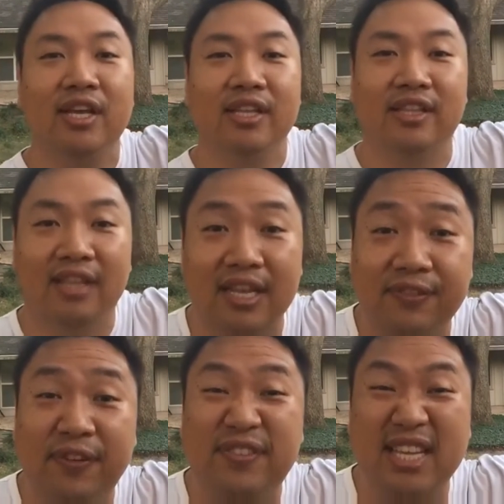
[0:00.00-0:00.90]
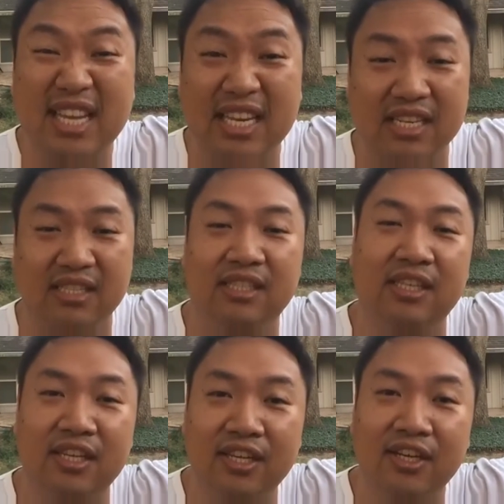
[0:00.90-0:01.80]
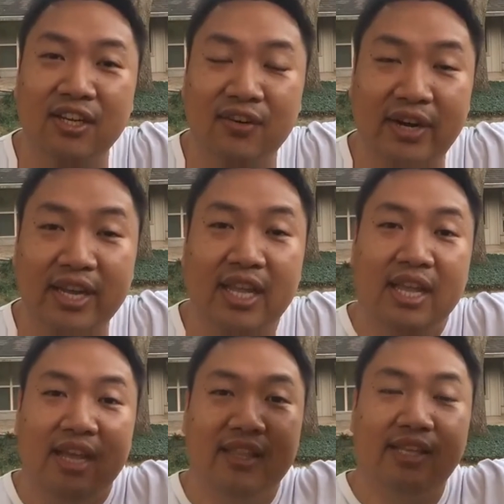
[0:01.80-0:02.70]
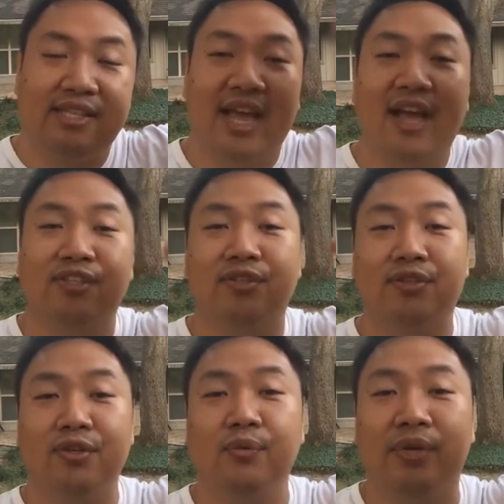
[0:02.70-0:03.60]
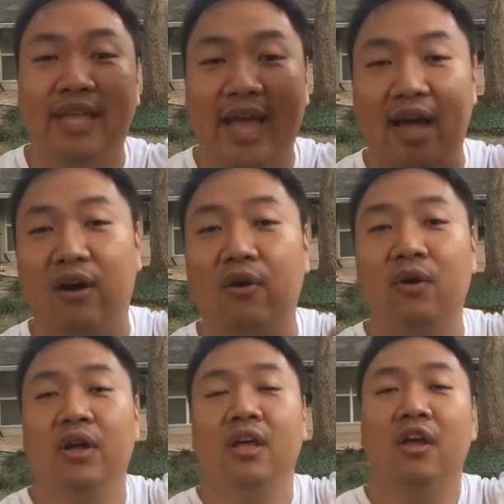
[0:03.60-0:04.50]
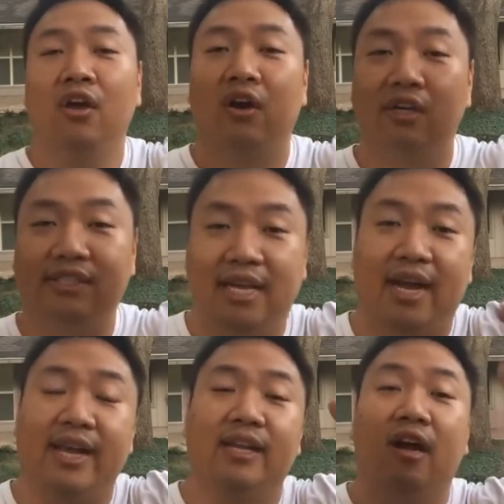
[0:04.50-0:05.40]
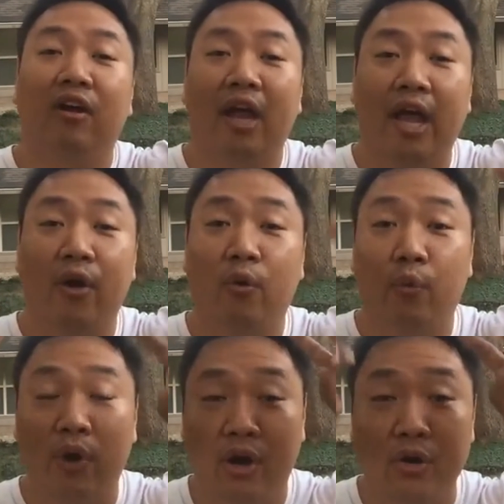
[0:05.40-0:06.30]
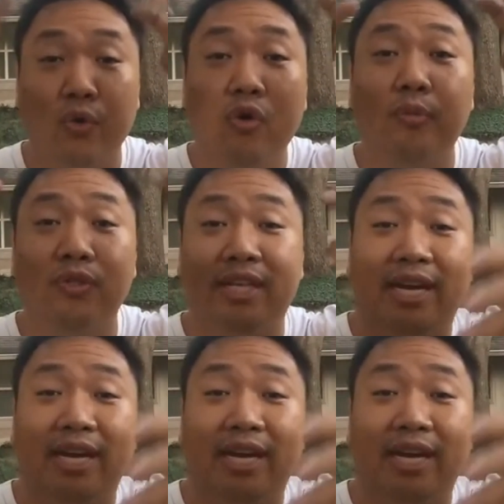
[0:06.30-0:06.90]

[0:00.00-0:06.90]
the last 15, right? And this has to do with how our diet, or how our normal diet